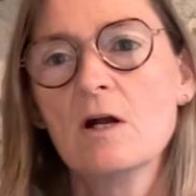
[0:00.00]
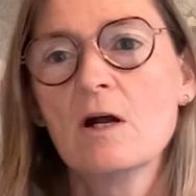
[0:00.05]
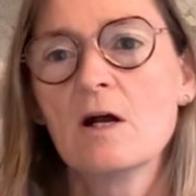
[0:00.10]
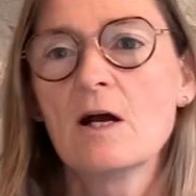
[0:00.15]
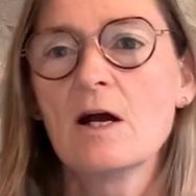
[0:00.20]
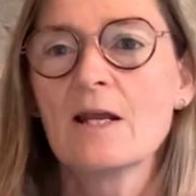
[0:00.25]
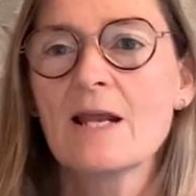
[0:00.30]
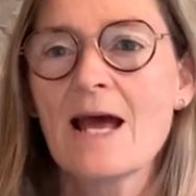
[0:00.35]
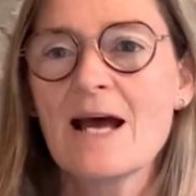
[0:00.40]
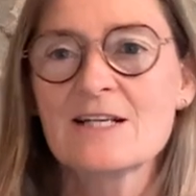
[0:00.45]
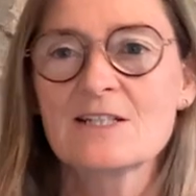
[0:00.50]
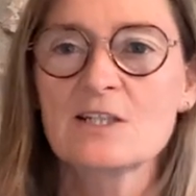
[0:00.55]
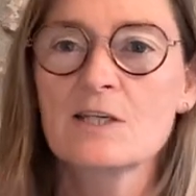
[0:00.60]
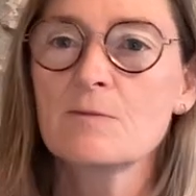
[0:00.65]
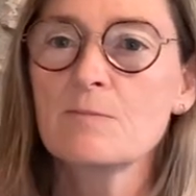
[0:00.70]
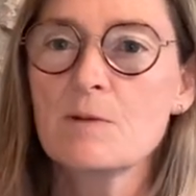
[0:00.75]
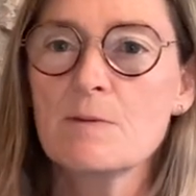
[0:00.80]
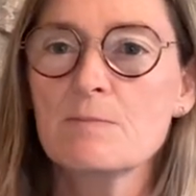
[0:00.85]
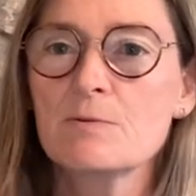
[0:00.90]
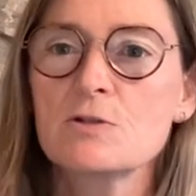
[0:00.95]
and asking
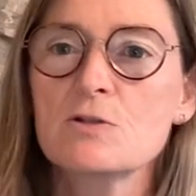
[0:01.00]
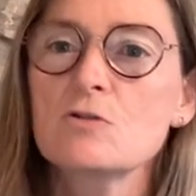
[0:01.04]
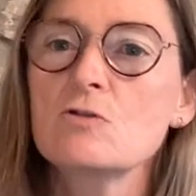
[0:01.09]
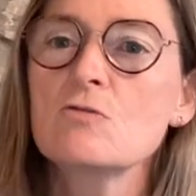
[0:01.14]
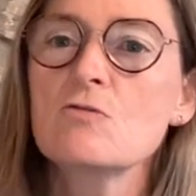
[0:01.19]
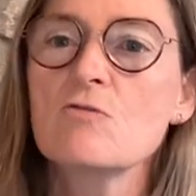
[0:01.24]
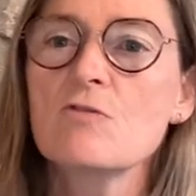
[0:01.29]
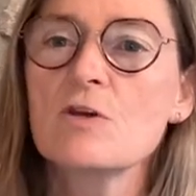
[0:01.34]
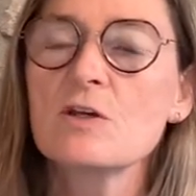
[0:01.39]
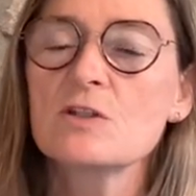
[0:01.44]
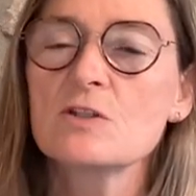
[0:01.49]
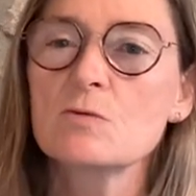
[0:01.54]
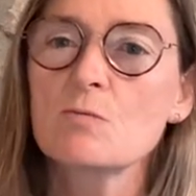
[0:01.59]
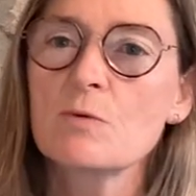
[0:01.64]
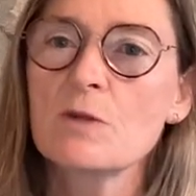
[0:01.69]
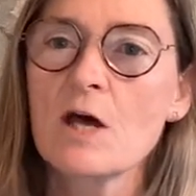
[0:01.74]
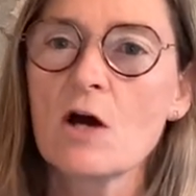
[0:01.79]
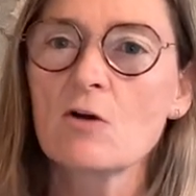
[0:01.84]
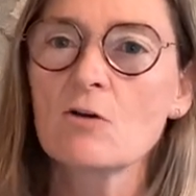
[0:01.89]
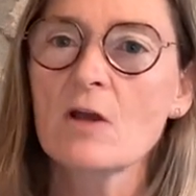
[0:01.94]
people to do things
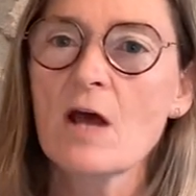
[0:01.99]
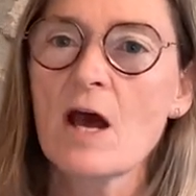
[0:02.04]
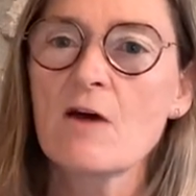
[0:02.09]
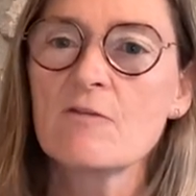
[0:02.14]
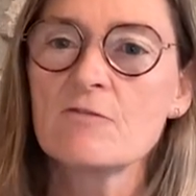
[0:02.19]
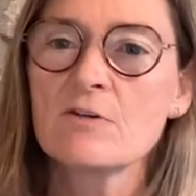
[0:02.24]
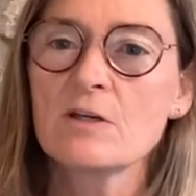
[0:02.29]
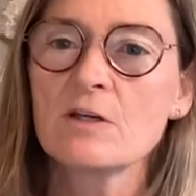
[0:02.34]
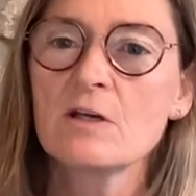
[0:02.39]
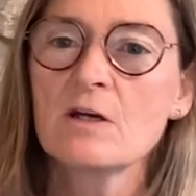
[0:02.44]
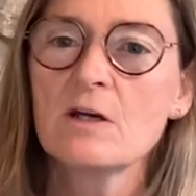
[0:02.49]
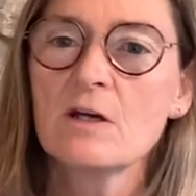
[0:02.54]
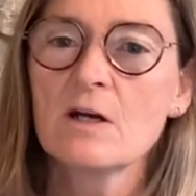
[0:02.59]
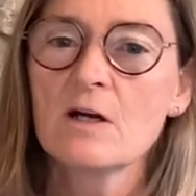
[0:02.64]
without having